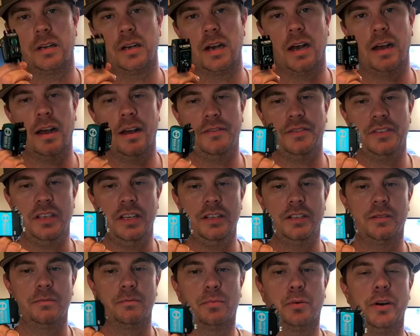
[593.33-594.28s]
I've seen
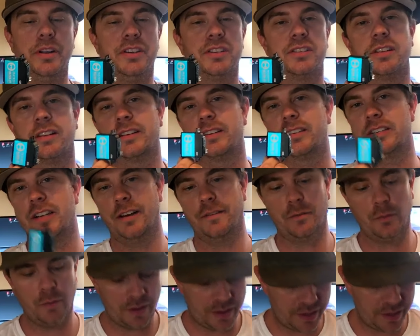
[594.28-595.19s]
some pretty slick stuff